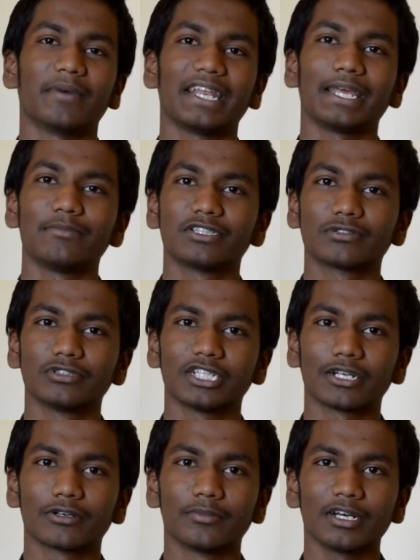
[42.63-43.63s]
My name is
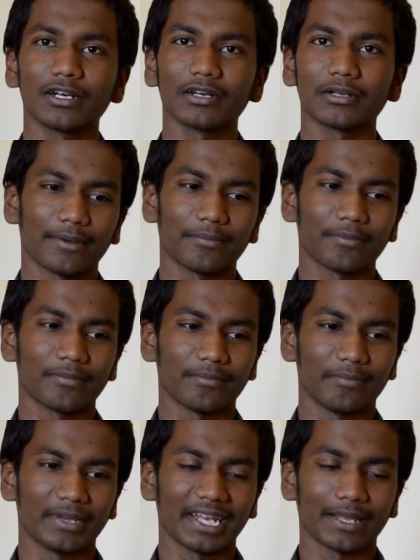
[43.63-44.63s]
Kuchar Kumar,
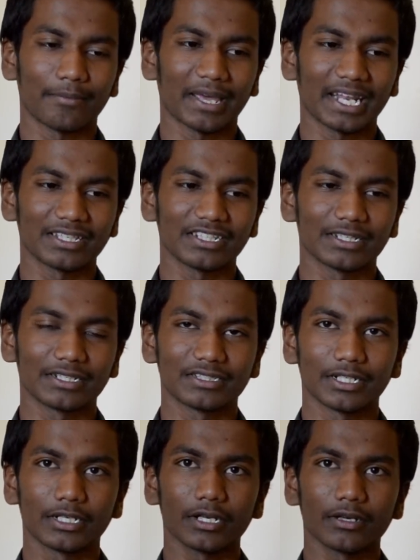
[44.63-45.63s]
managing this
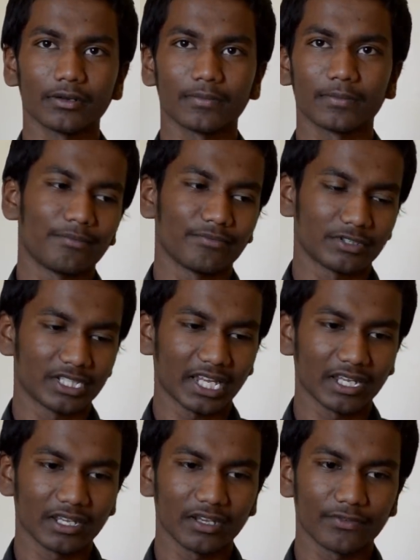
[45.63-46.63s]
center. I'm
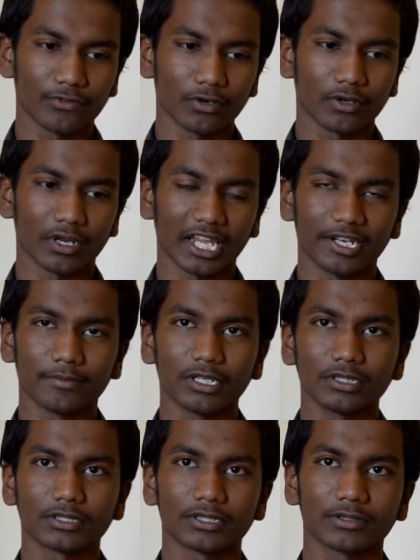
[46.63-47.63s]
staying here for 8
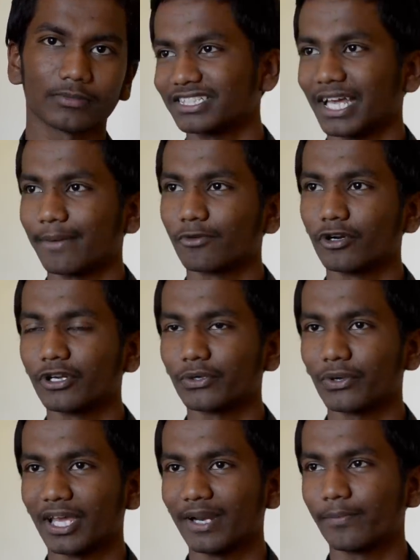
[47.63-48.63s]
months. I'm going
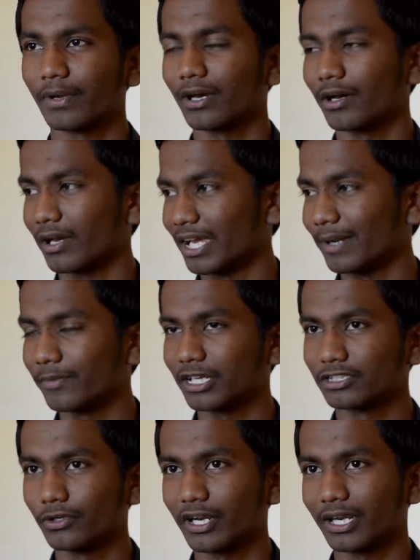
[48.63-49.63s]
to help the
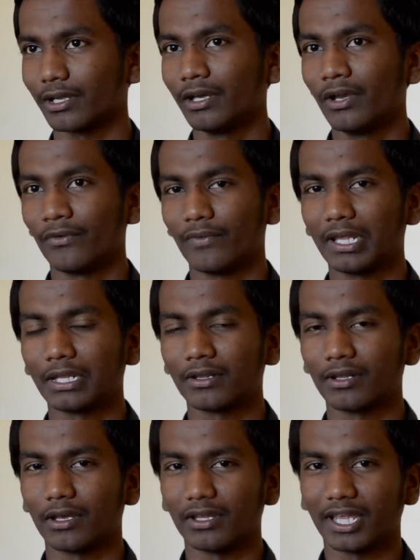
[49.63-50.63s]
student.
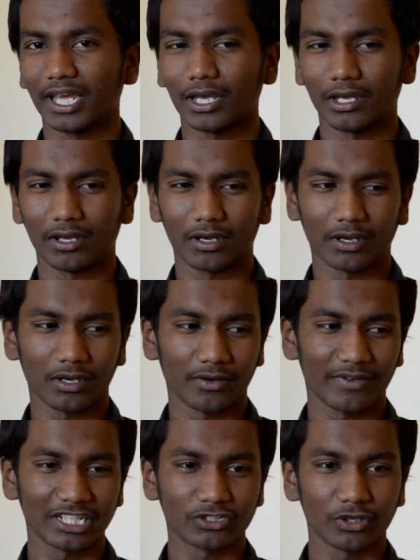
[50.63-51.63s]
When
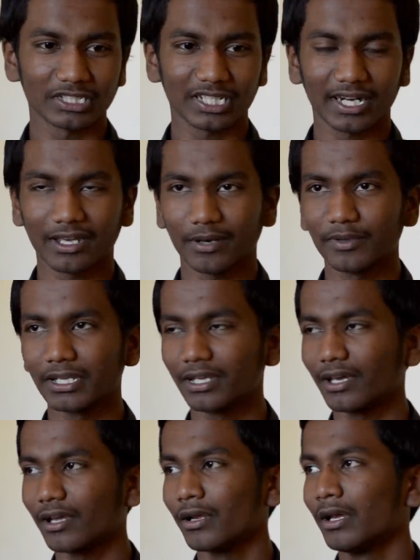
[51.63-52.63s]
students are coming
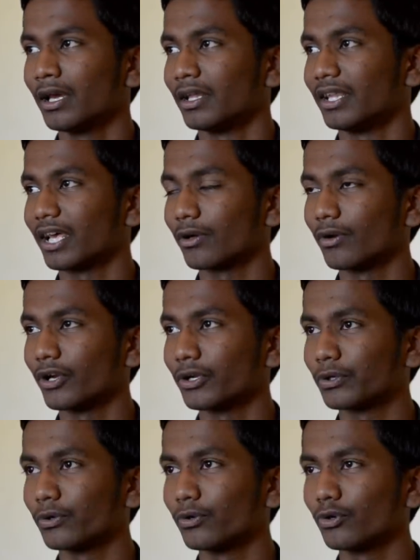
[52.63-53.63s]
here, they are
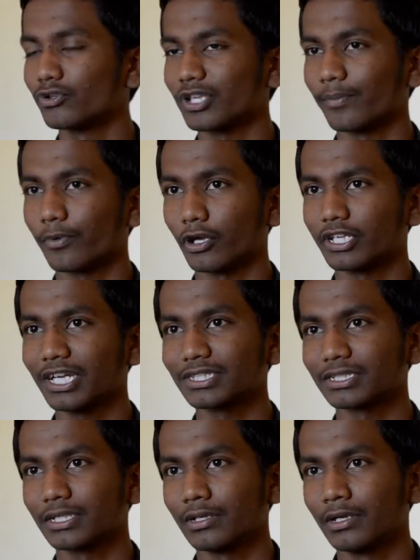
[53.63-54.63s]
going to do some projects.